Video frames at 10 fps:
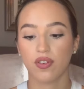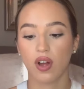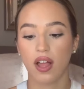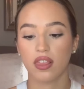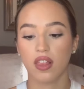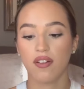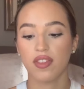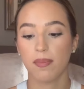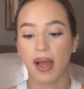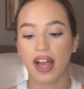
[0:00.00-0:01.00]
I love
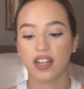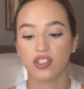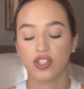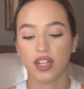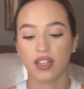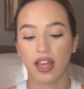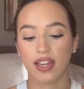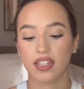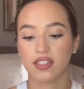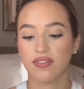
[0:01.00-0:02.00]
the packaging.
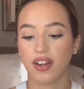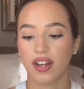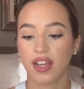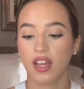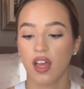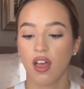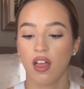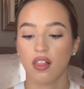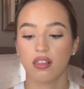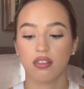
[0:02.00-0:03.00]
Like it's very
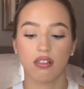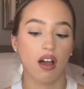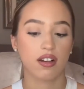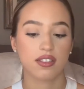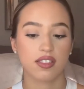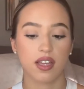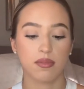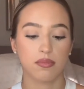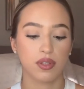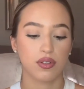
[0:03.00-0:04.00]
luxe
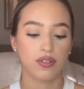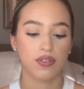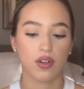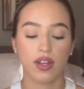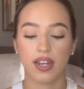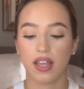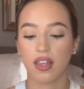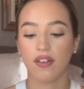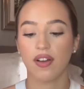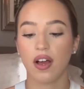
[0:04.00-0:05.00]
and beautiful and I
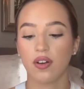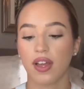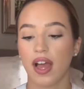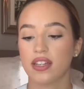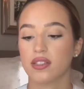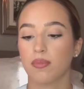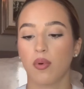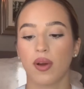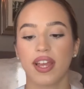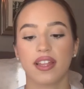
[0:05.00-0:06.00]
love how it has a
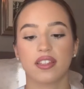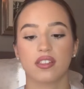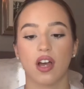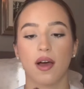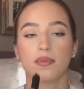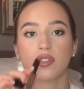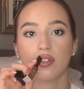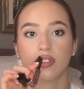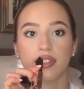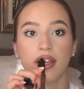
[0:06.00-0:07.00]
point at the top so
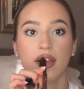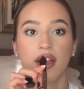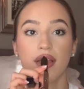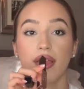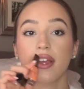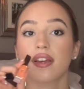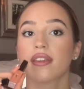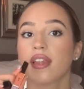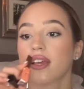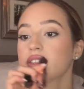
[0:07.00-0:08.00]
it's like
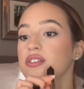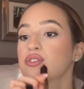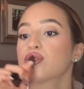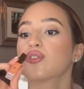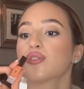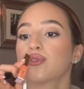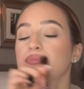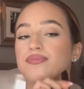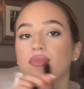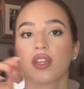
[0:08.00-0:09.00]
nice to
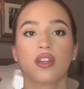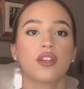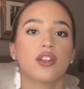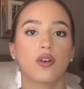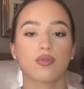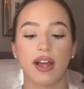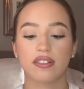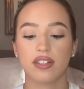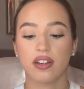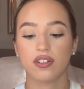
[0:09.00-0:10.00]
you know,
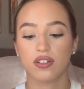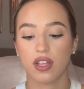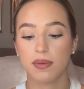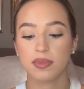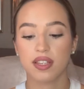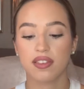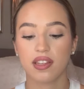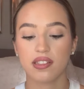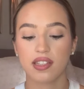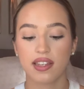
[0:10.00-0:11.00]
round out your lips and
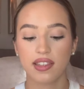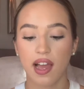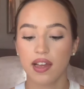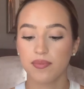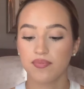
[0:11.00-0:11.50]
things like that.